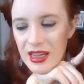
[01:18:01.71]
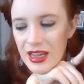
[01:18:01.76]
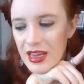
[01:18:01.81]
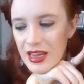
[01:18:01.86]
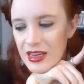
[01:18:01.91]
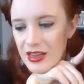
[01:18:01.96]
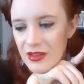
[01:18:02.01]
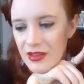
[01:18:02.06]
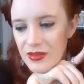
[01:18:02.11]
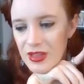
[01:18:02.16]

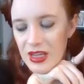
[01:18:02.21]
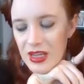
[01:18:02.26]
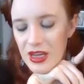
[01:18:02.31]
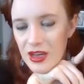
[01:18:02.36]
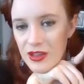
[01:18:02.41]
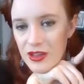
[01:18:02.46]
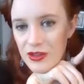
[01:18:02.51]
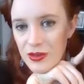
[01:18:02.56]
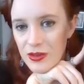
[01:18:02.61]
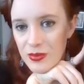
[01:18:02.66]
And of the
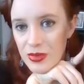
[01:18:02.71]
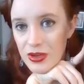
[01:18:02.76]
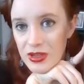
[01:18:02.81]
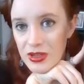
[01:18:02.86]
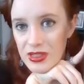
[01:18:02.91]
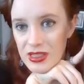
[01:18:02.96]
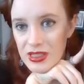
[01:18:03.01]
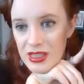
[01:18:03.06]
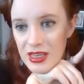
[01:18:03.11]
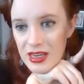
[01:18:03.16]
other
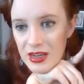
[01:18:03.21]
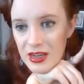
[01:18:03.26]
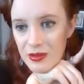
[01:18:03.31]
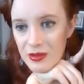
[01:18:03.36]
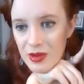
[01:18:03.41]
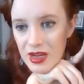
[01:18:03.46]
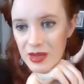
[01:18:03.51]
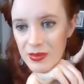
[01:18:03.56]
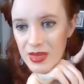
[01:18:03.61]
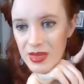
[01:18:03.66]
books that I
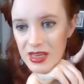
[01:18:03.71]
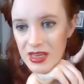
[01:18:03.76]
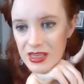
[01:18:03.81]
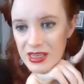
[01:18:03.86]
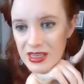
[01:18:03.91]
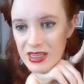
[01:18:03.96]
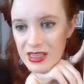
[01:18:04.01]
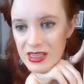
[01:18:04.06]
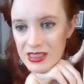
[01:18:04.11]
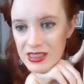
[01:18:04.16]

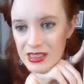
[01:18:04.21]
recommended and